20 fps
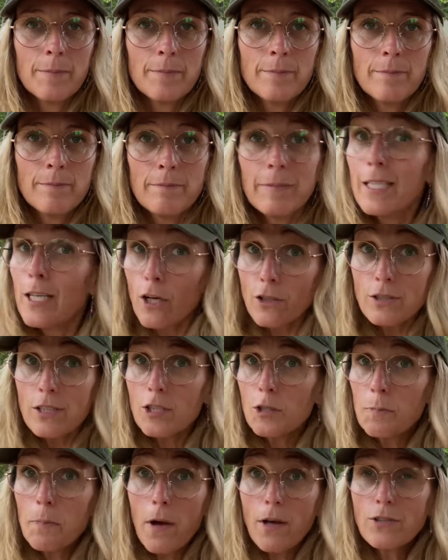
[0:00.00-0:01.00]
Because
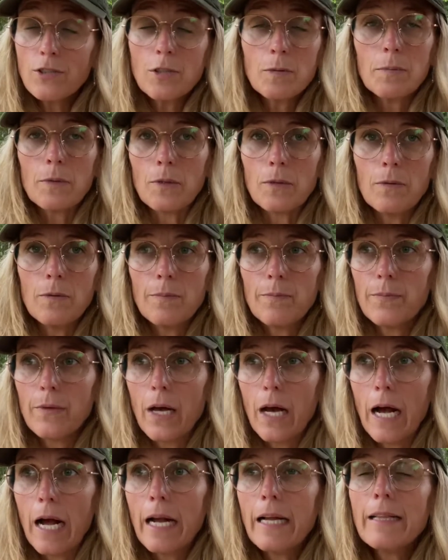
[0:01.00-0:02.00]
it's possible.
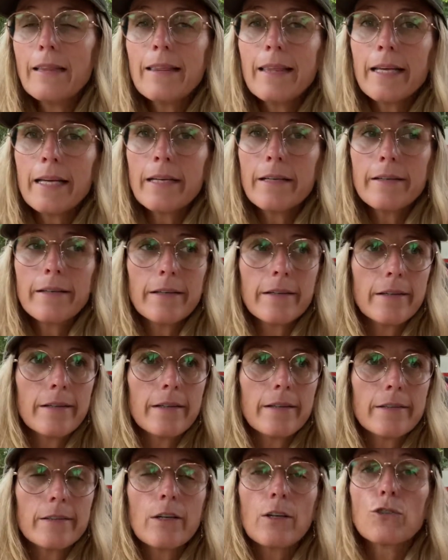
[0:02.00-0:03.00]
I think
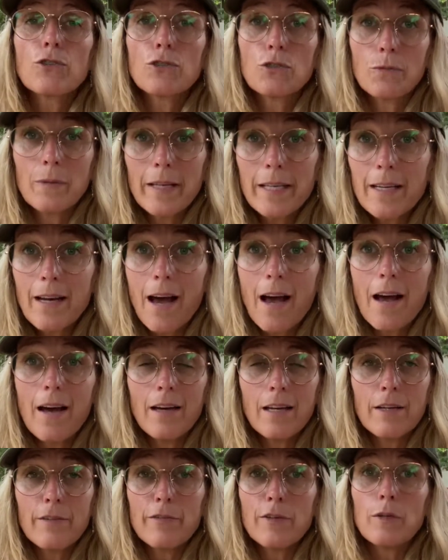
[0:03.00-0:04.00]
Costa Rica,
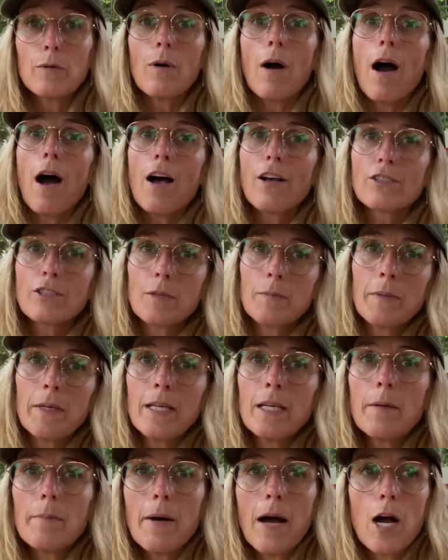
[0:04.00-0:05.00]
if you ask
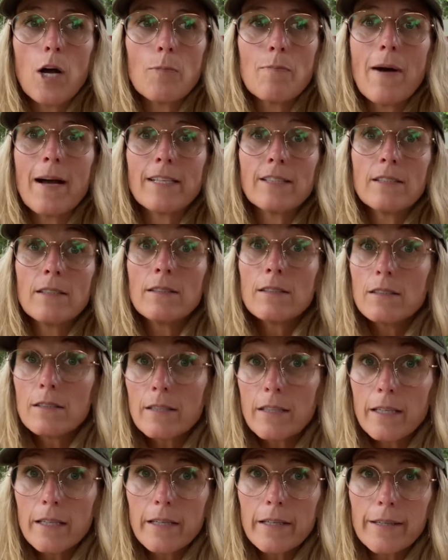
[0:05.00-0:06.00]
me about my
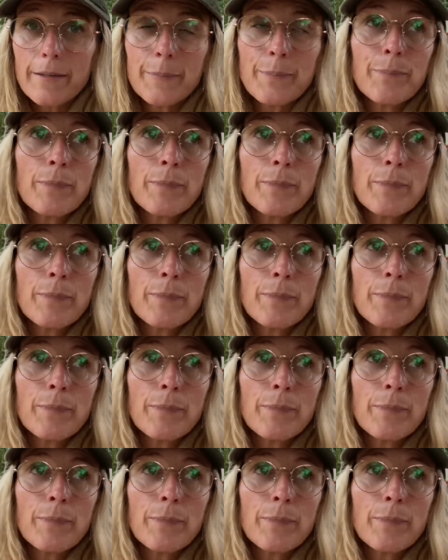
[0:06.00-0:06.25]
sincere